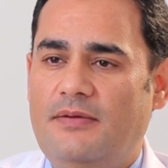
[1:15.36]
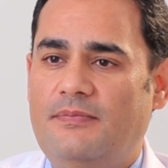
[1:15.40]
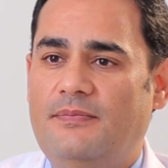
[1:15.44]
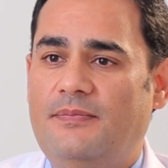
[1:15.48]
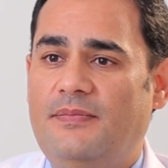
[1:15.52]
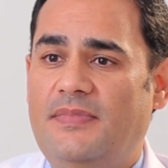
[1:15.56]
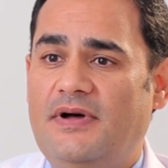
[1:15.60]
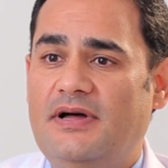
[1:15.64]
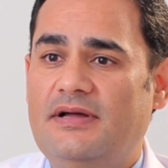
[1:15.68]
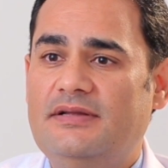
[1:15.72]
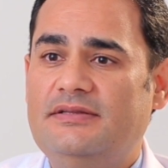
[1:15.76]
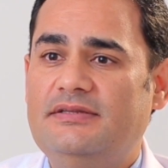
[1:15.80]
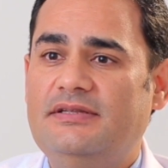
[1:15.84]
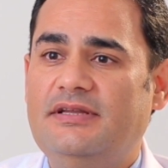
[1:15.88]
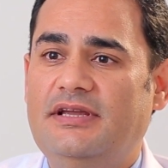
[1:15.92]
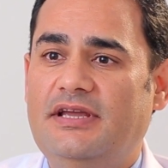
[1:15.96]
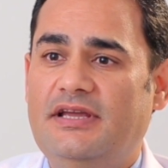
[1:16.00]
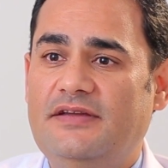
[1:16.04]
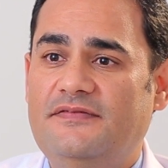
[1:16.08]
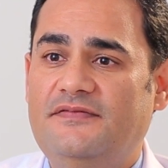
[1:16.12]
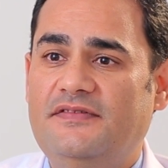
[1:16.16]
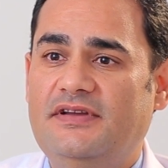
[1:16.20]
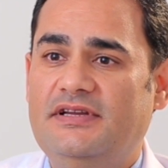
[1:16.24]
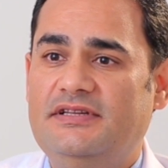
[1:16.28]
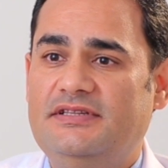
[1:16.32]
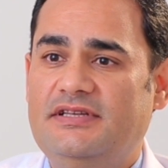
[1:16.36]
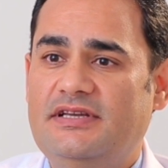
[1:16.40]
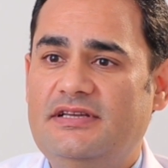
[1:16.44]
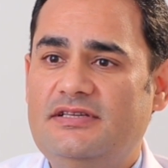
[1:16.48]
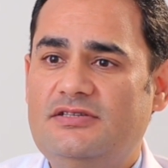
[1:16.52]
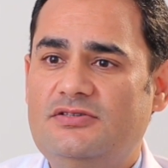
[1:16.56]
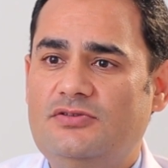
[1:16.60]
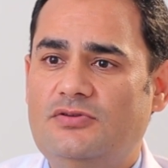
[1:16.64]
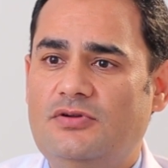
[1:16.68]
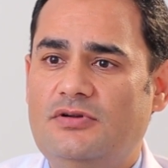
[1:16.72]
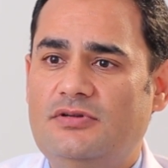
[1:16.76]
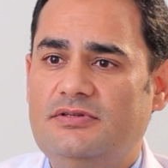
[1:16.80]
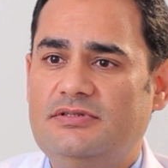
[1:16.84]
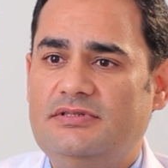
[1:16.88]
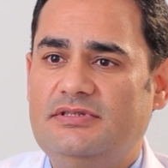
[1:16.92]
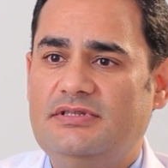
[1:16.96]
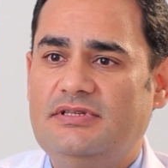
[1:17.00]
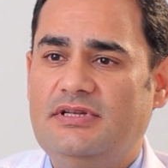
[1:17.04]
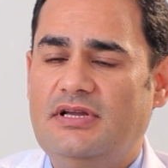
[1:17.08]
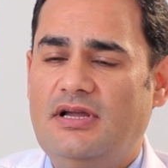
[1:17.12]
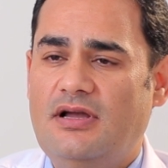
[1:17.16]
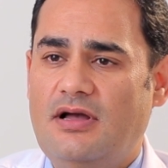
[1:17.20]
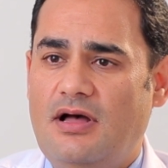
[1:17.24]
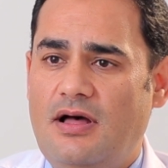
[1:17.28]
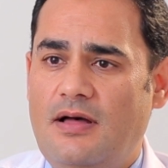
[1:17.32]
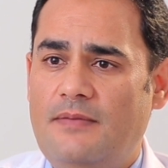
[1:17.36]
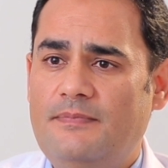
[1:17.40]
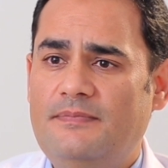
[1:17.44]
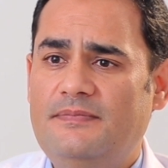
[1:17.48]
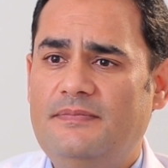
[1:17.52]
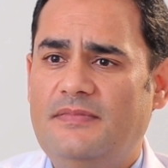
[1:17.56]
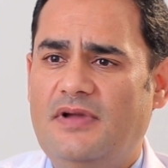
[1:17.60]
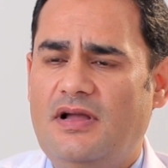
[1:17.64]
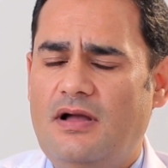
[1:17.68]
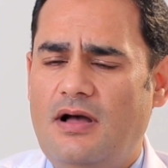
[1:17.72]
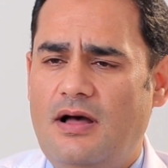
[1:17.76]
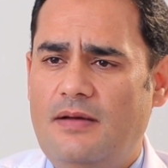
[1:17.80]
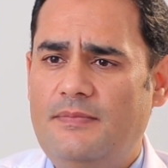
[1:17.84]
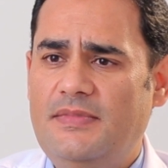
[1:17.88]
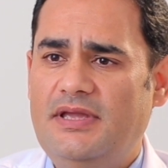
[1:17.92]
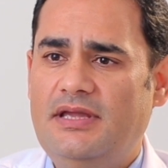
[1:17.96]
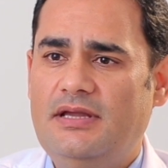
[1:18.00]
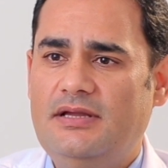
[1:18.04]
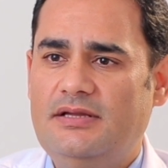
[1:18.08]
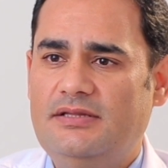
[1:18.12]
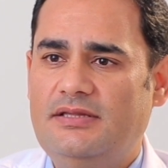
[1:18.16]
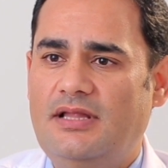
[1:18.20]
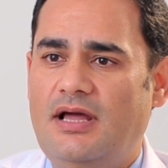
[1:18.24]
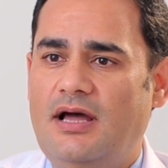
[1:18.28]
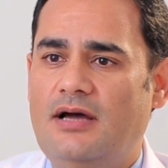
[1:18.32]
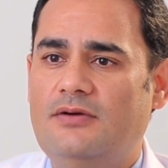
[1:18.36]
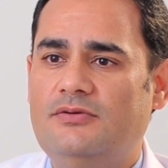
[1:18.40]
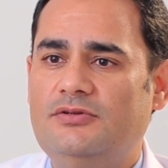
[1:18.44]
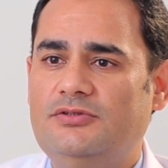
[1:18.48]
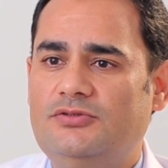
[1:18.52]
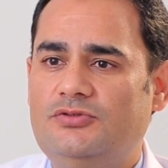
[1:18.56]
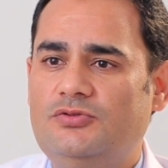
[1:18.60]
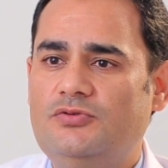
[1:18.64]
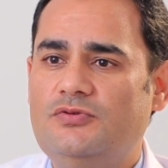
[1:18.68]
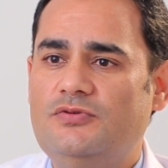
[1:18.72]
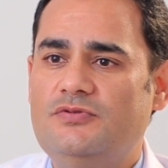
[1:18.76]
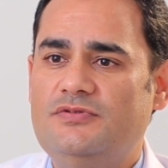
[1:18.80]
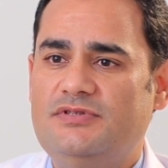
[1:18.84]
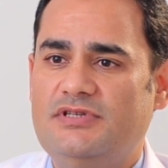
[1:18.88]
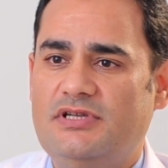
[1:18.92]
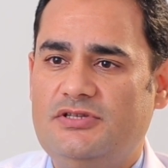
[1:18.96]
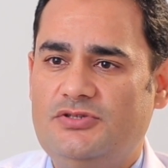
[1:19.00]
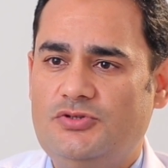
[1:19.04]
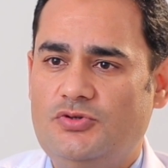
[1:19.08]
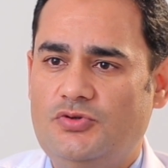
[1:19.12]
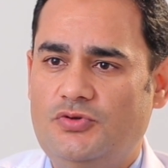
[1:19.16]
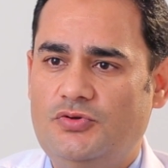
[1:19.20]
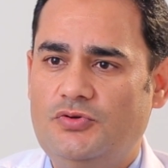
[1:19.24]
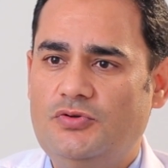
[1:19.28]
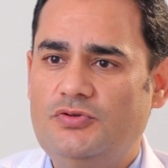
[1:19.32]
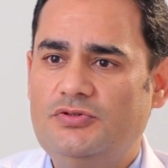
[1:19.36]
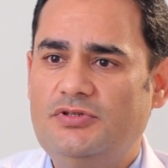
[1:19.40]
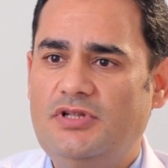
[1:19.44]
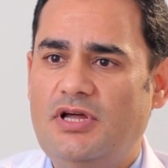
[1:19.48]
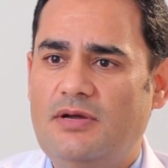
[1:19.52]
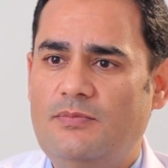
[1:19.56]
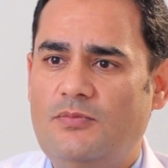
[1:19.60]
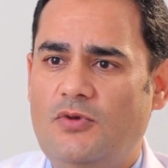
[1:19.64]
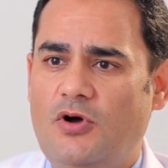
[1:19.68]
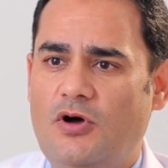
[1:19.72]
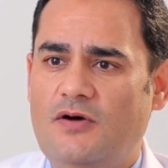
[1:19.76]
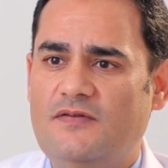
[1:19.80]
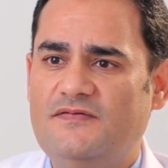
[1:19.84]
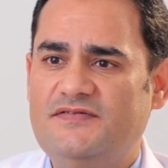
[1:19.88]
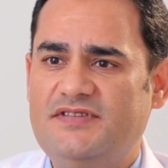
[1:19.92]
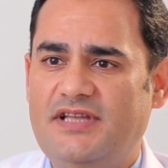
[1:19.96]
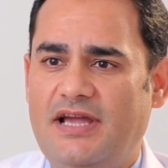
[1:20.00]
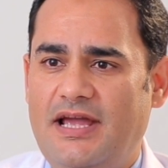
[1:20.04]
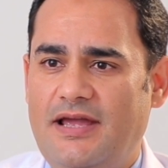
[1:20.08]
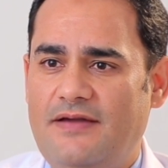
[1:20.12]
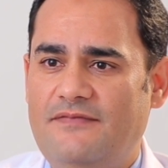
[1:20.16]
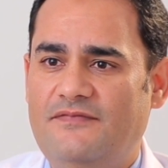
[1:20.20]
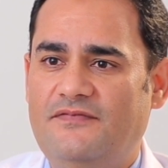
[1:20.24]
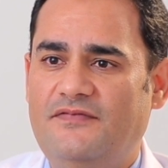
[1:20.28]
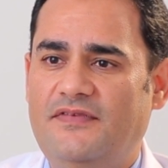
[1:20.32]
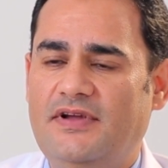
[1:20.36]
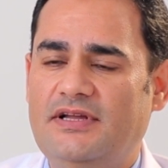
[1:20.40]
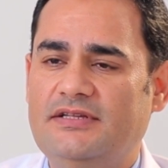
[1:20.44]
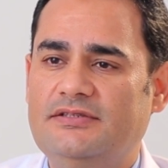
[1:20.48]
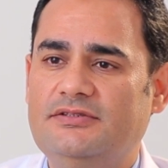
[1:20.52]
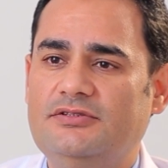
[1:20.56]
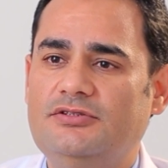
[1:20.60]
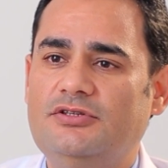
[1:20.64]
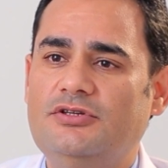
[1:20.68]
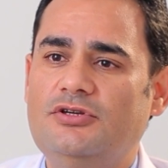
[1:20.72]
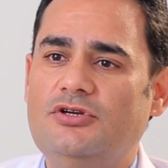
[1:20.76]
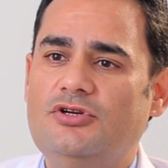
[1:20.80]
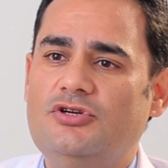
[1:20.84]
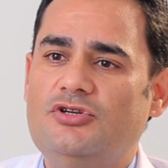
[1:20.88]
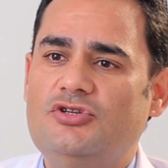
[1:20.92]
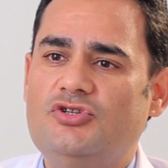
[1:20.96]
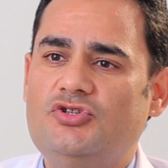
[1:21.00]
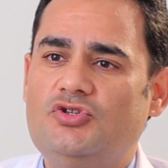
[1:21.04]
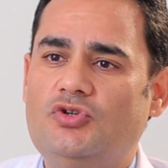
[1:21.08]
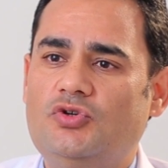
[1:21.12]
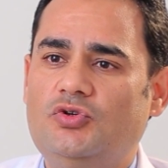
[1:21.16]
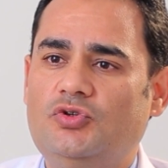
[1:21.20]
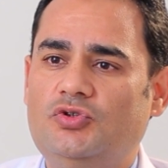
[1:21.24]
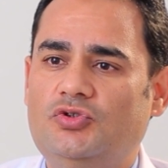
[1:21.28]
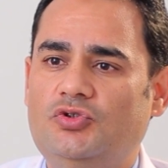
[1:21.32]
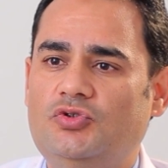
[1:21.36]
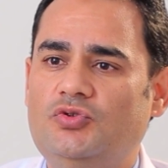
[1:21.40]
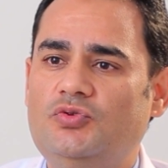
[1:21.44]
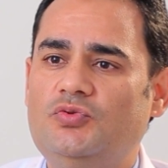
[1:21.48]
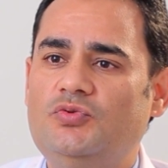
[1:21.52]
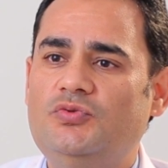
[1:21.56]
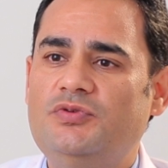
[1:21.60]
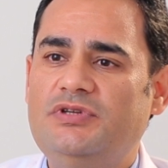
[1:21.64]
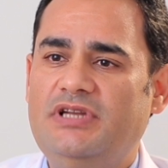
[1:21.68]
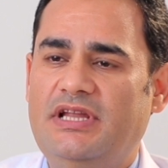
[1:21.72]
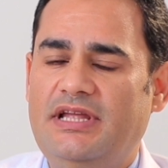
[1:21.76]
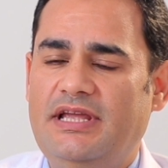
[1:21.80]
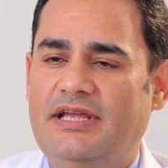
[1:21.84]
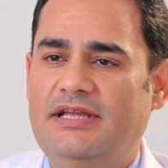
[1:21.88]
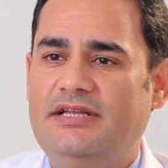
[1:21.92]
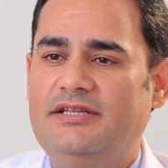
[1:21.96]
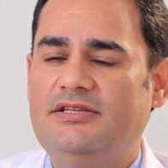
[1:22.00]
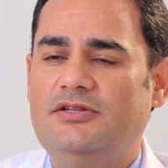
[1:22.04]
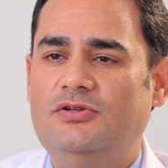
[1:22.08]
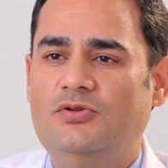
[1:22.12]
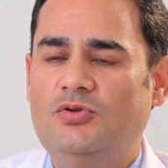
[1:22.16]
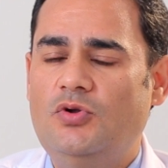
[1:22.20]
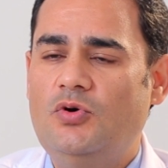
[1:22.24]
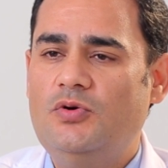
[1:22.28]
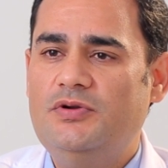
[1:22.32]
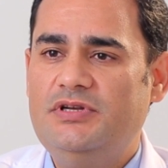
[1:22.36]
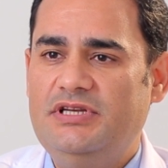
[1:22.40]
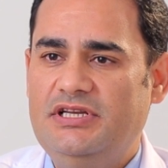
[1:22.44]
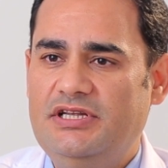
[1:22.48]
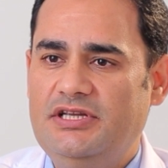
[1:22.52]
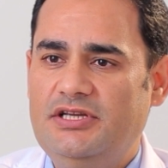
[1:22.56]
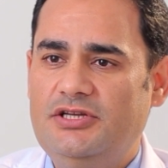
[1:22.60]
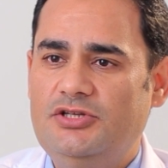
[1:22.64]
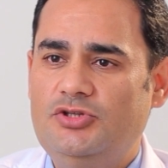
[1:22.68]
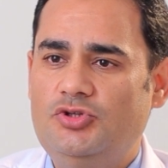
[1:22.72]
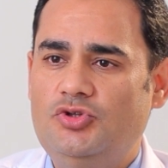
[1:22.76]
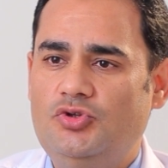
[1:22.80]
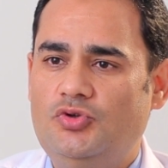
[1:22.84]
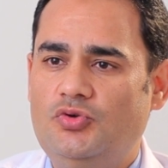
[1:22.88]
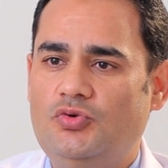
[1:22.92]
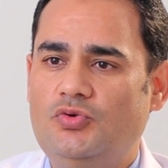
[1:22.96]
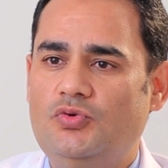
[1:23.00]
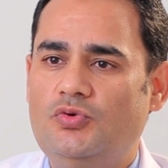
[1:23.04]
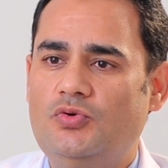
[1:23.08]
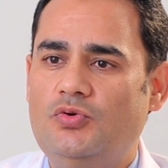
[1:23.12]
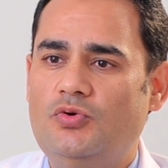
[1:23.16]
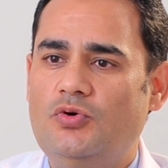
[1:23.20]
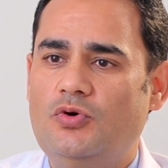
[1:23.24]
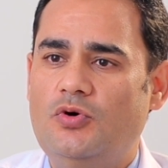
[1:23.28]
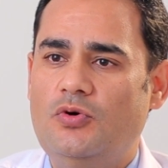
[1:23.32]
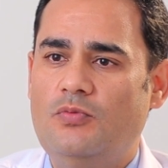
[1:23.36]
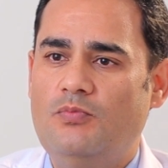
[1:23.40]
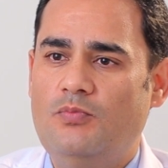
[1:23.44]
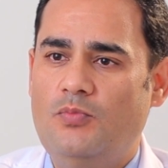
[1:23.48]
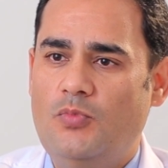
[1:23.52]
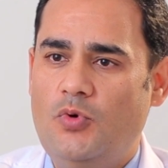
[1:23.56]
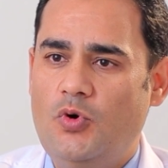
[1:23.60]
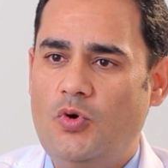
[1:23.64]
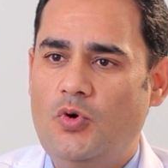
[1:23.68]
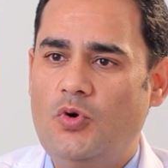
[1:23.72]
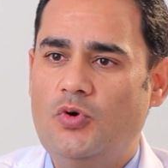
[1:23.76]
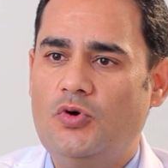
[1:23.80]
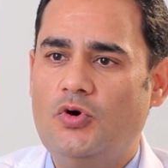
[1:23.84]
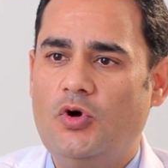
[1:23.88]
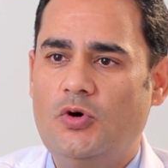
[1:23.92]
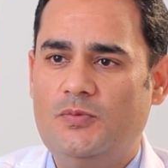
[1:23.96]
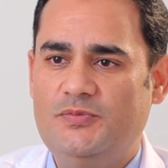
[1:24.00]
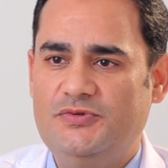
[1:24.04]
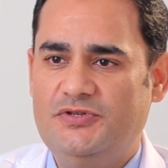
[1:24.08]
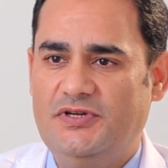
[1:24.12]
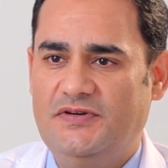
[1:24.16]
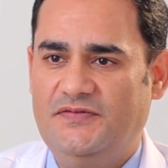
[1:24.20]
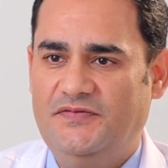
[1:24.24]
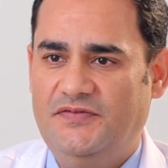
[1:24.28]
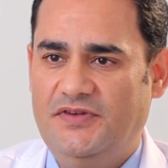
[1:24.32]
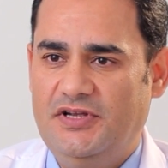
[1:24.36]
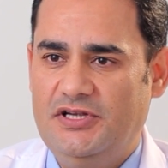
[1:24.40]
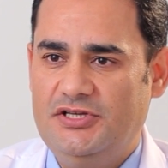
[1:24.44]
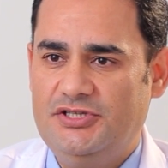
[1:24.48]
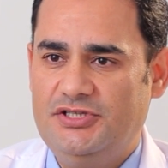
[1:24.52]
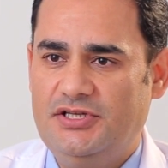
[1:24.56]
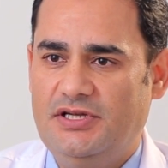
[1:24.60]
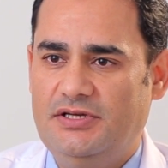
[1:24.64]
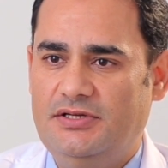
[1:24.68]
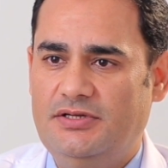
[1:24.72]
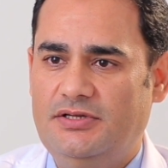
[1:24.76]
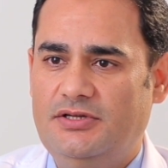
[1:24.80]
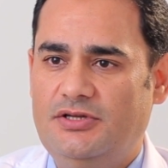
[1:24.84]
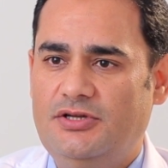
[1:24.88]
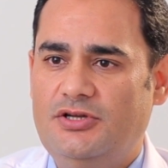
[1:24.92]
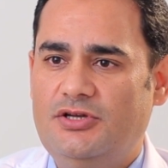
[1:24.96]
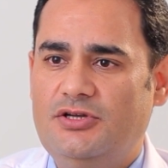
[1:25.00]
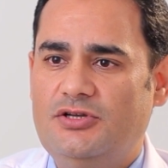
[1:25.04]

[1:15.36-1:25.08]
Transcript: But if it is not coming down to the scrotum of the infant, so no need to more observation.